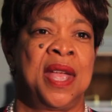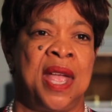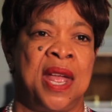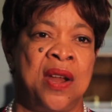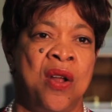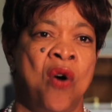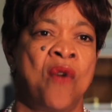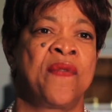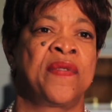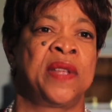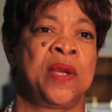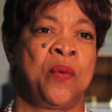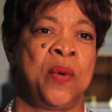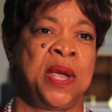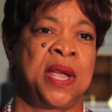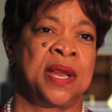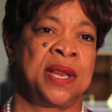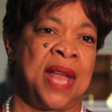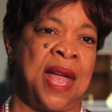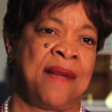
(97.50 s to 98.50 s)
And hopefully we
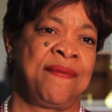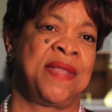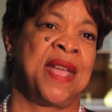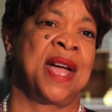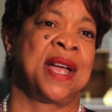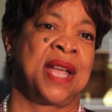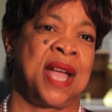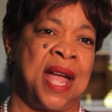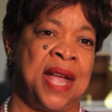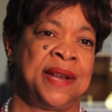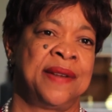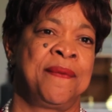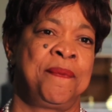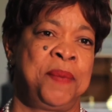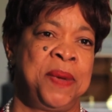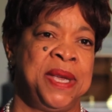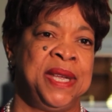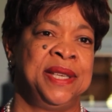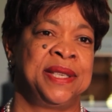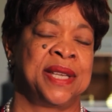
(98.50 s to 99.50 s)
can have that kind of
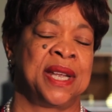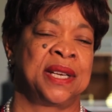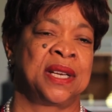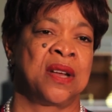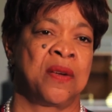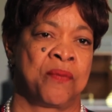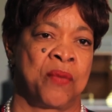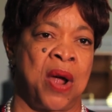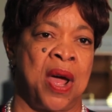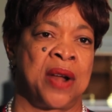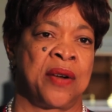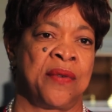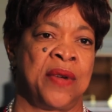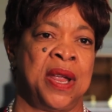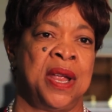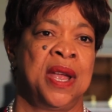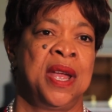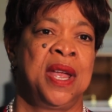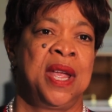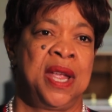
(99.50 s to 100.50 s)
peace and
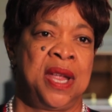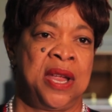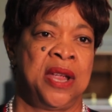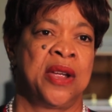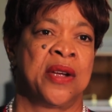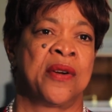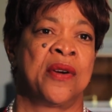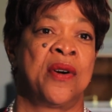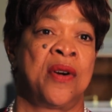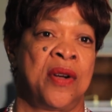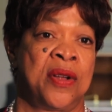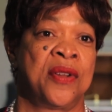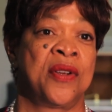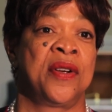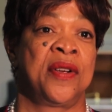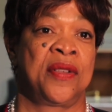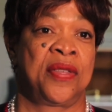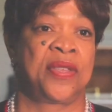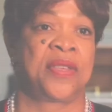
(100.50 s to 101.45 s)
camaraderie here on earth.